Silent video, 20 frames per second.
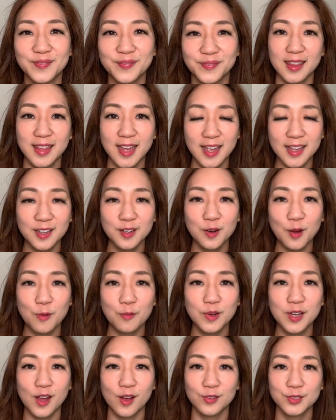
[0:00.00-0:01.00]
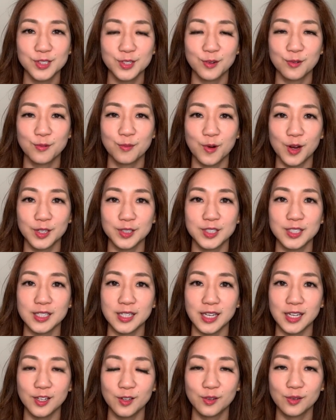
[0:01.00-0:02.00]
Then we also want to
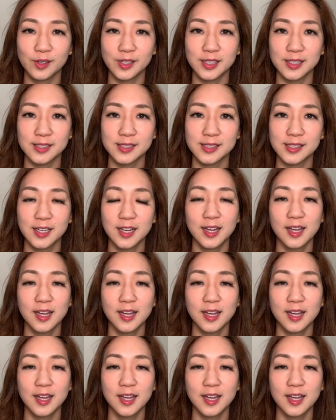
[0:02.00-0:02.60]
increase,